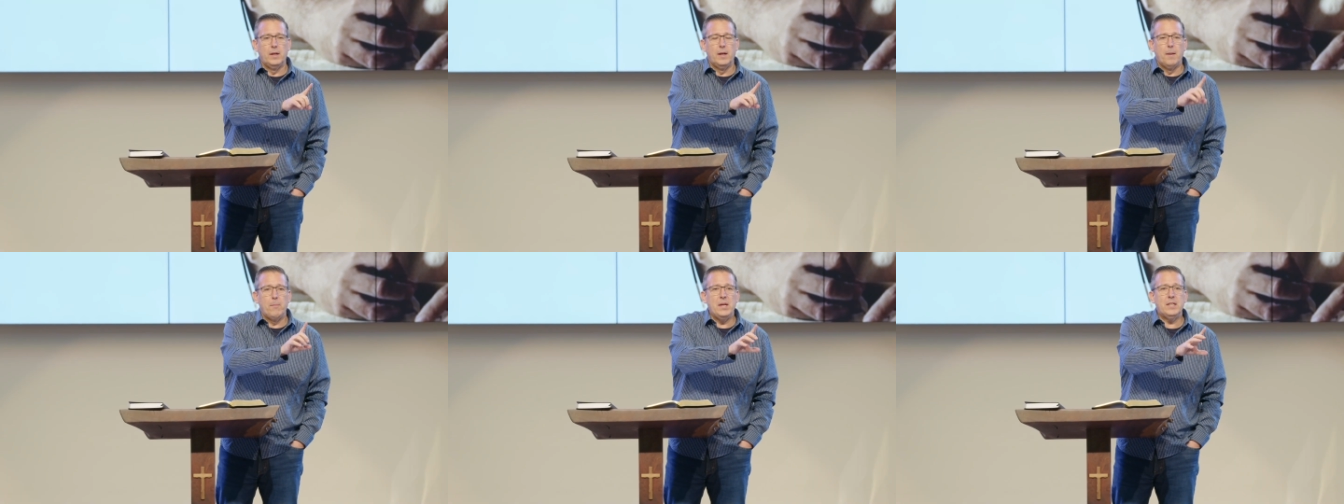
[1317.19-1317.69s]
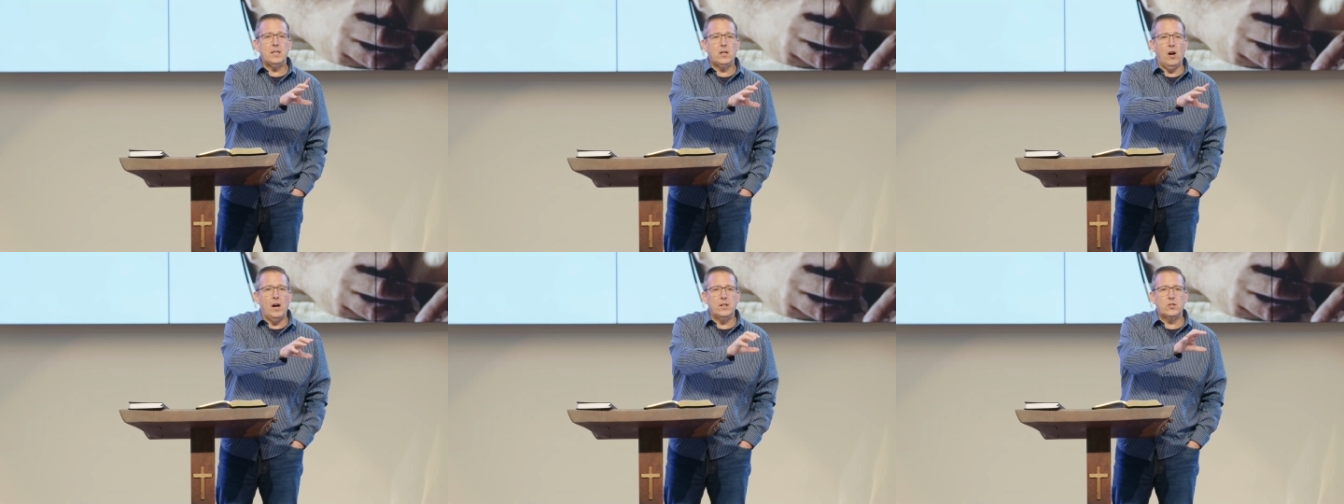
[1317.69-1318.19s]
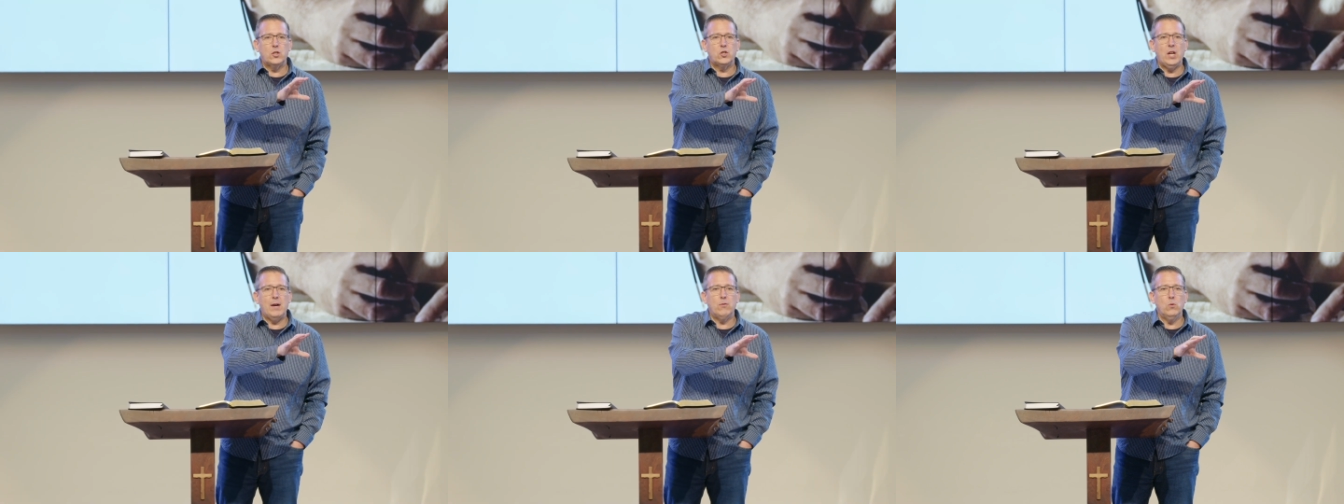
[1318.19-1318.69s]
Pentecost,
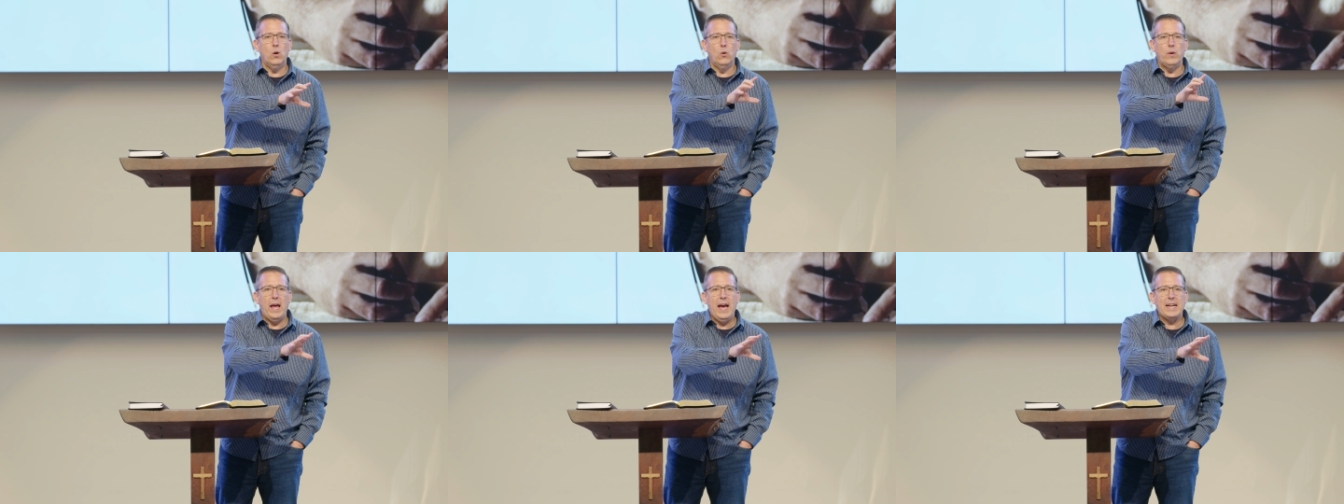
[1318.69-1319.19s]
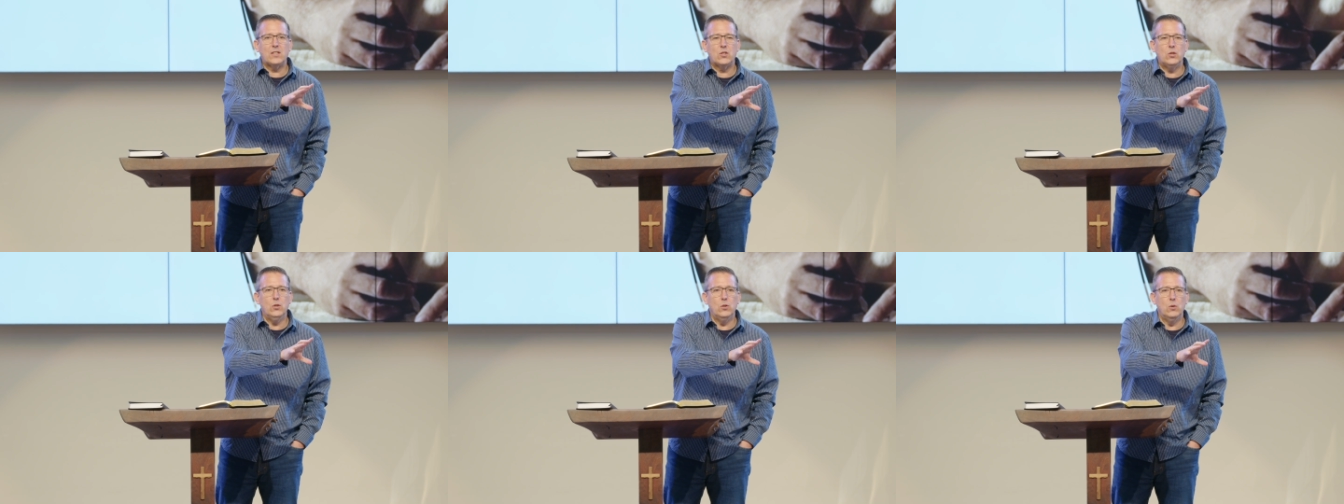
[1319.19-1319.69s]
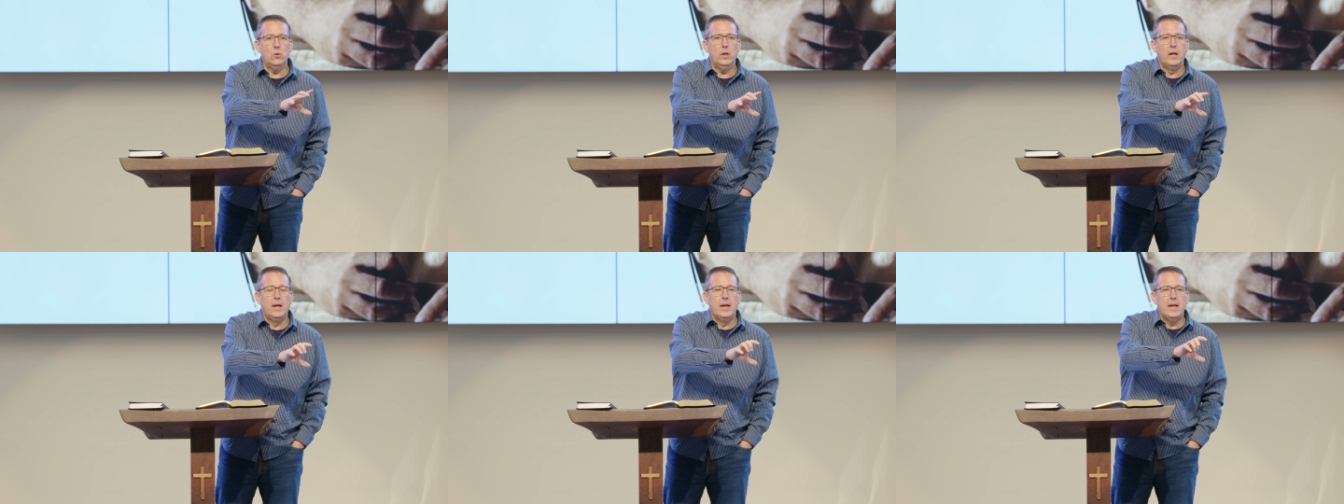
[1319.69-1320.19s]
Shavuot, Acts 2
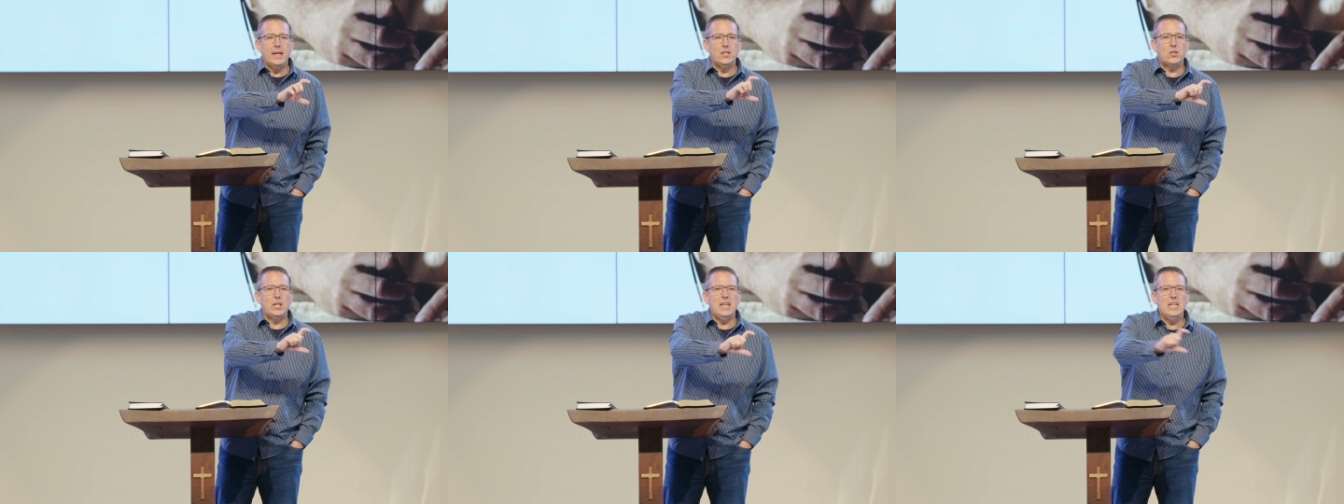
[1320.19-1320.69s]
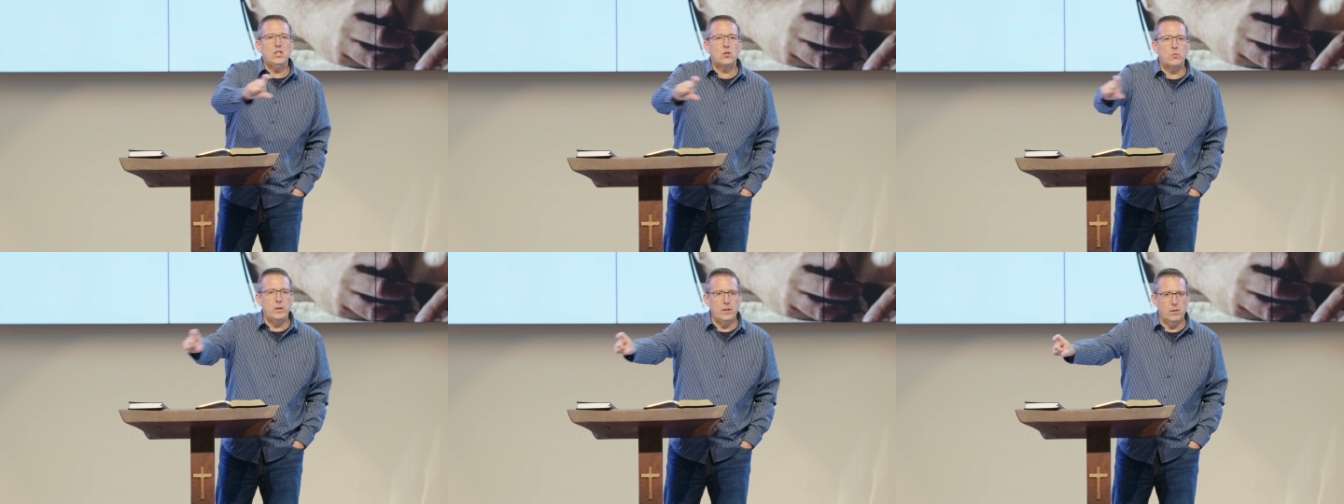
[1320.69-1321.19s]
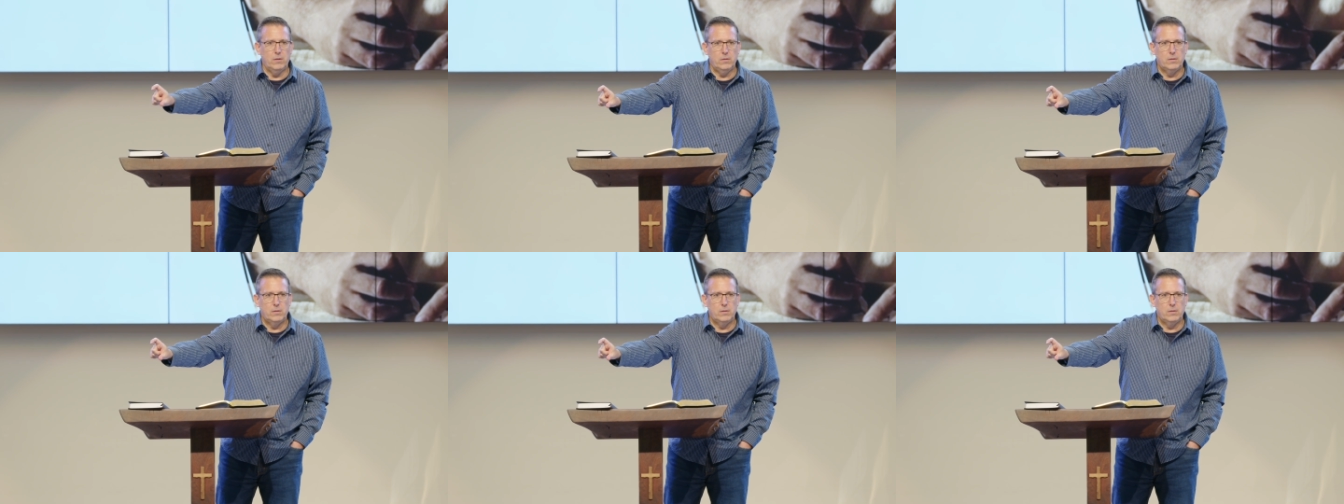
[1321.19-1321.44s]
is to Israel.